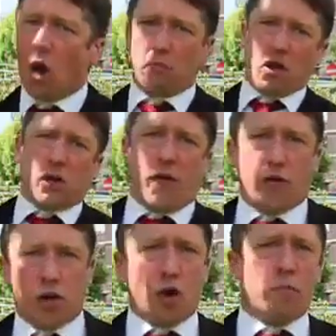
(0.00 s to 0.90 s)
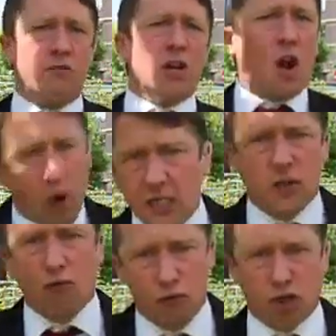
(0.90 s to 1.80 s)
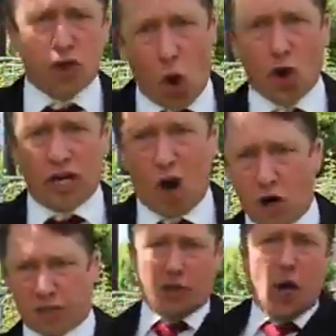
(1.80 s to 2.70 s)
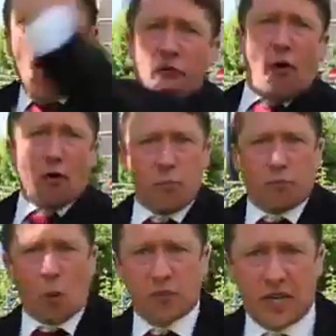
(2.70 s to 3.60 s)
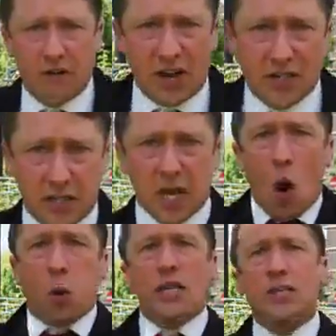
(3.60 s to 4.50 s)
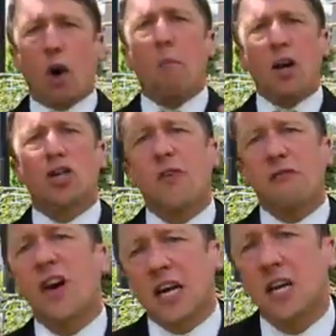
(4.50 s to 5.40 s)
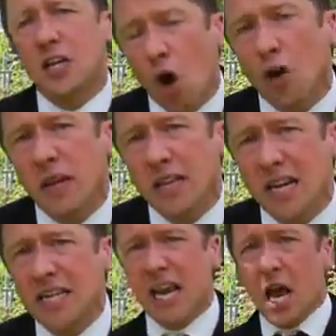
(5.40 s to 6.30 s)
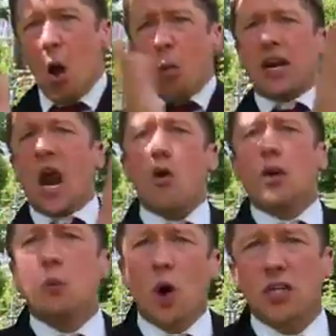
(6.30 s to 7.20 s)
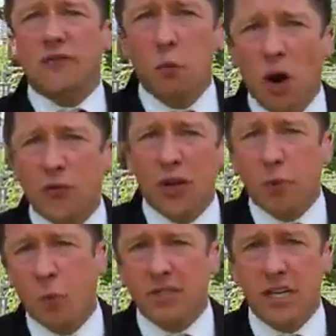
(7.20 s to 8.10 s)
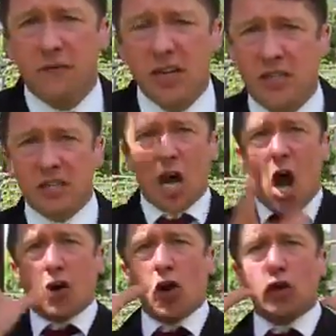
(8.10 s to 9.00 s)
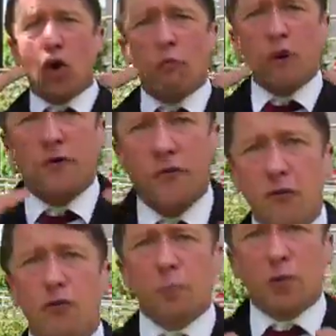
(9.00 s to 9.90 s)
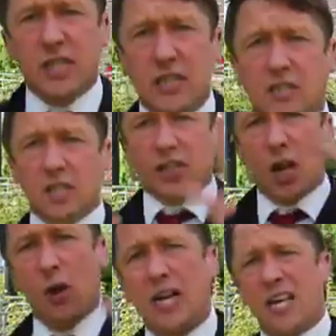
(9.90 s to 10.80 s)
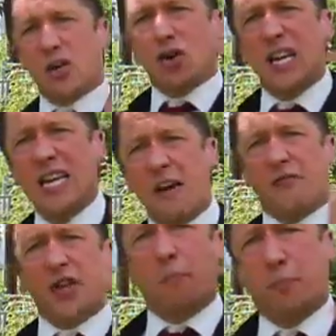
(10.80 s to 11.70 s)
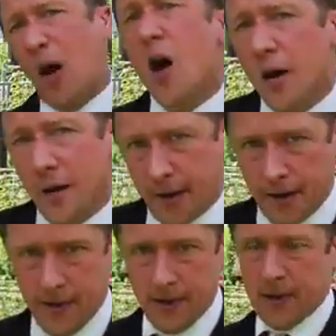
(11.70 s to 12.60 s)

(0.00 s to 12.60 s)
Well, much of our economy relies on Russian oligarchs and foreign property investors. Well, it's not much of a fucking economy then, is it? When it only works for wealthy property investors and not your most vulnerable citizens who are literally left to burn.